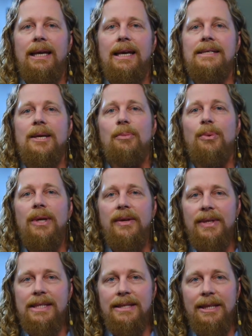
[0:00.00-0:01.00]
As I
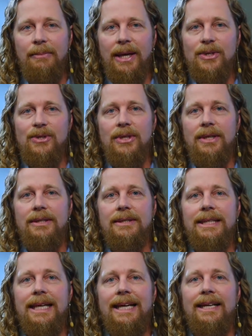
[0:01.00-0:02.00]
previously
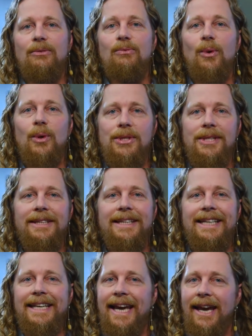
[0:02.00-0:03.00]
mentioned, I
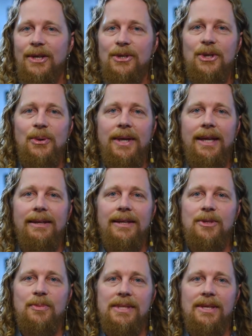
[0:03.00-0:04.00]
unfortunately can't show
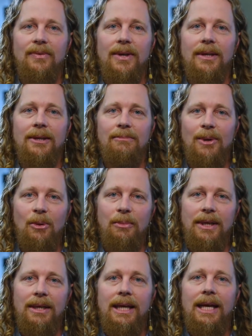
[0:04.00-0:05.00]
anything specific at the
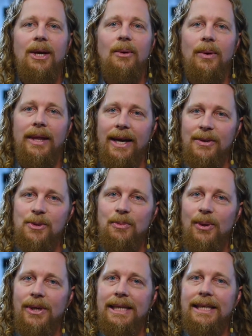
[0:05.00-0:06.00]
moment without
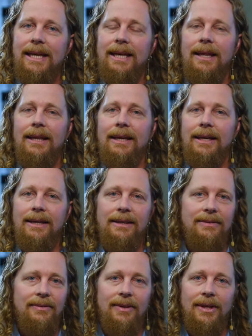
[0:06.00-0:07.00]
spoiling anything,
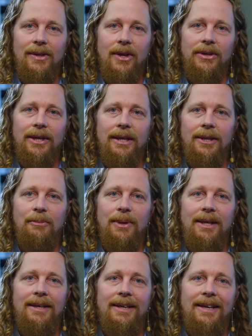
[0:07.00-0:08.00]
and they'll all yell at
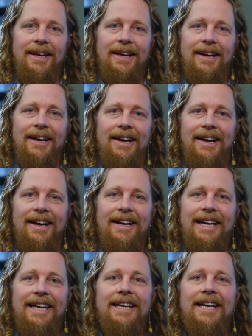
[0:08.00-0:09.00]
me.
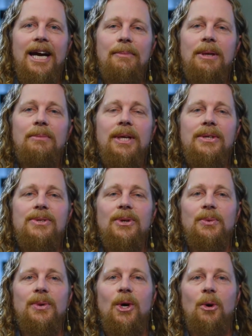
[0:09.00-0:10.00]
In the coming months,
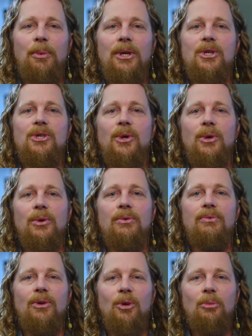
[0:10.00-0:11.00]
though, we're hoping to show you a
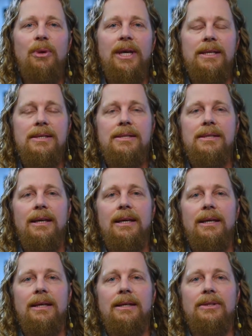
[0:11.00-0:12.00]
few bits
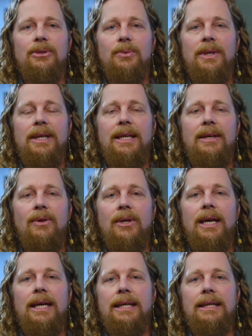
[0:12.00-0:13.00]
to really give you
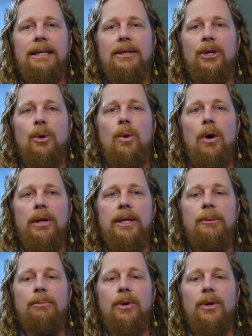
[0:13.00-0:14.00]
an idea on the
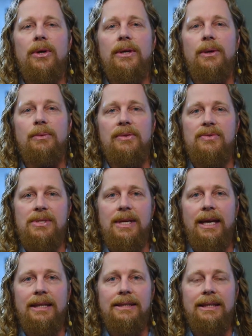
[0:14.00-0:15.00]
quality bar that we've
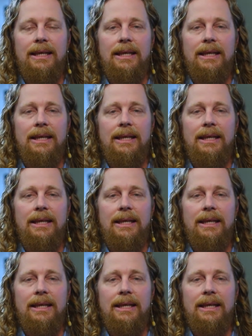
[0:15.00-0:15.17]
set.